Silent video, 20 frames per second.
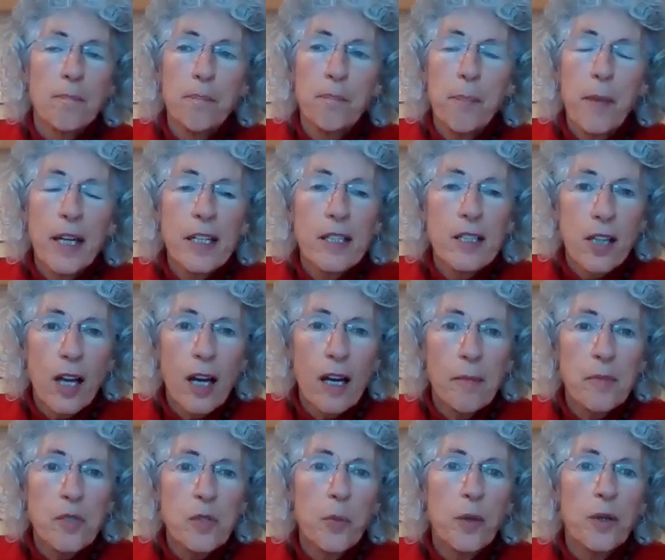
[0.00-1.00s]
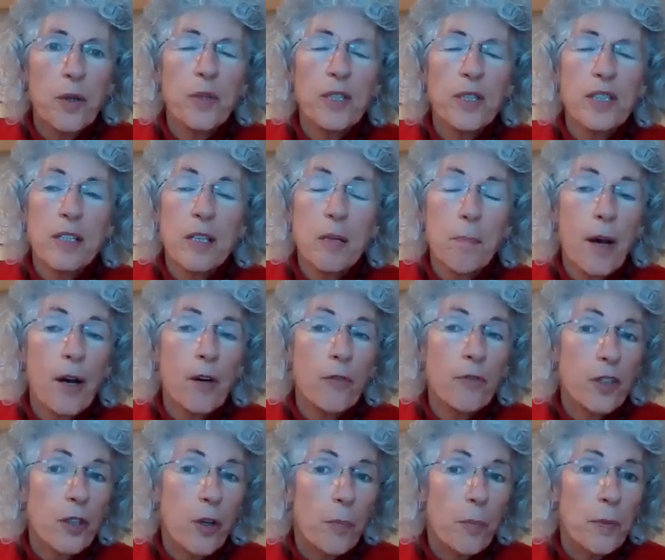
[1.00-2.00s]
many times when we see pelvic